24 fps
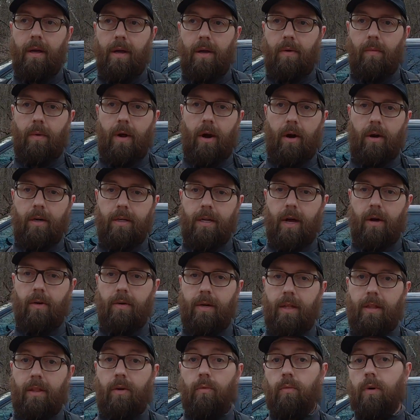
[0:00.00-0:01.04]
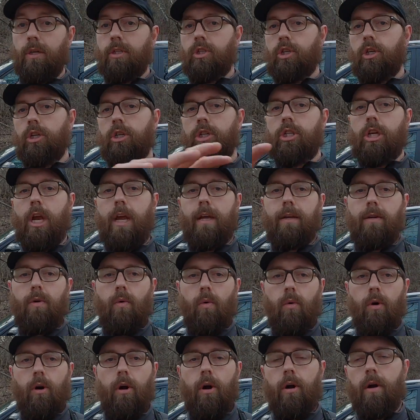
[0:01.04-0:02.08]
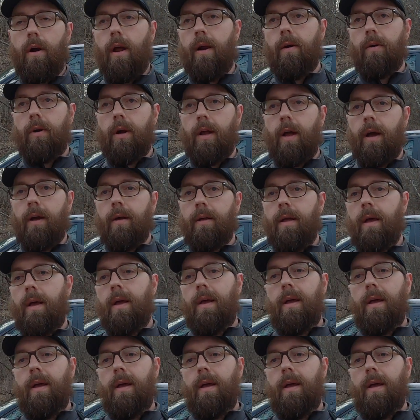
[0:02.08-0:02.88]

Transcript: We are down in the Richard J. Dorer area,